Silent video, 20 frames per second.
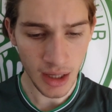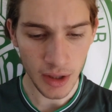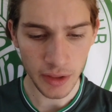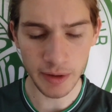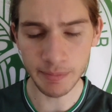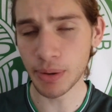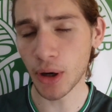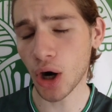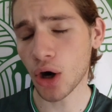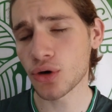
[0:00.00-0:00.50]

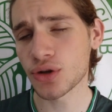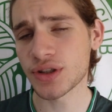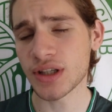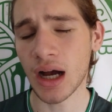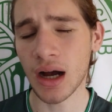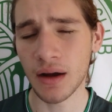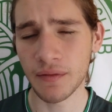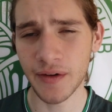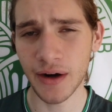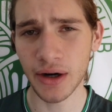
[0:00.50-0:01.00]
the pros
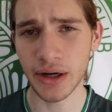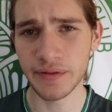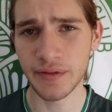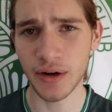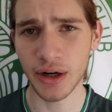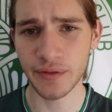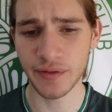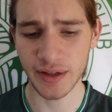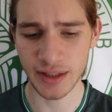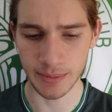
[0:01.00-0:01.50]
are very,
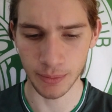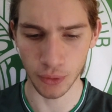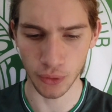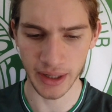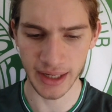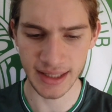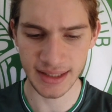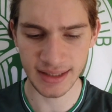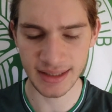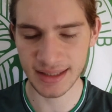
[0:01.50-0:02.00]
very visible.
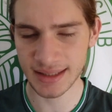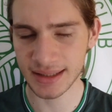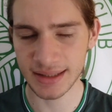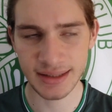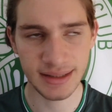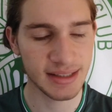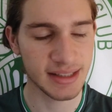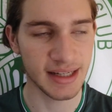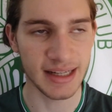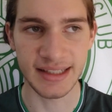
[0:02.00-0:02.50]
His
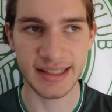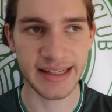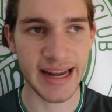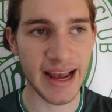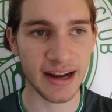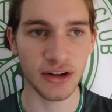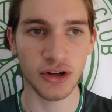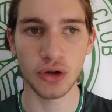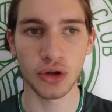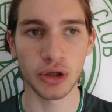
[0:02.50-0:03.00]

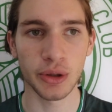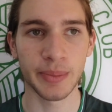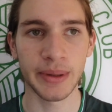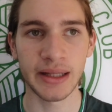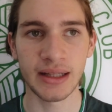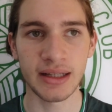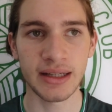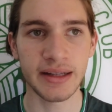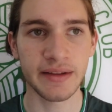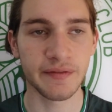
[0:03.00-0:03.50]
technical
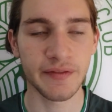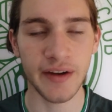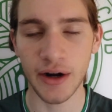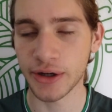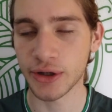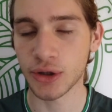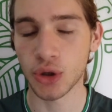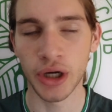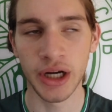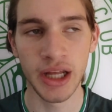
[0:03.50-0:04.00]
ability,
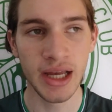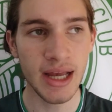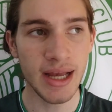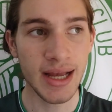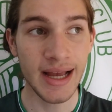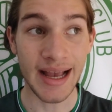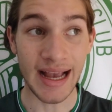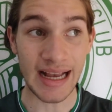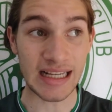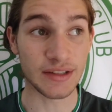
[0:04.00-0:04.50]
very good.
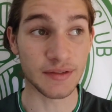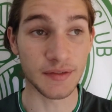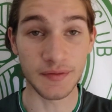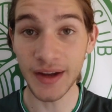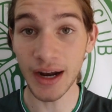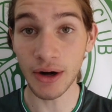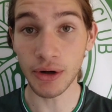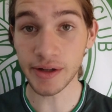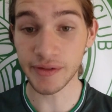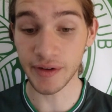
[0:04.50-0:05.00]
He's
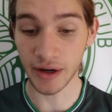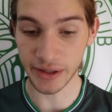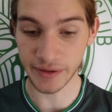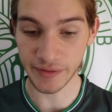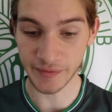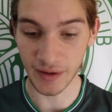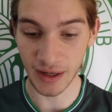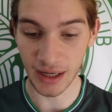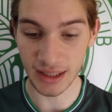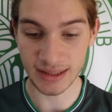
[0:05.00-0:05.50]
very, very
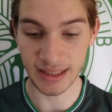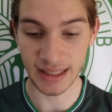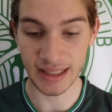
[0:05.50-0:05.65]
fast.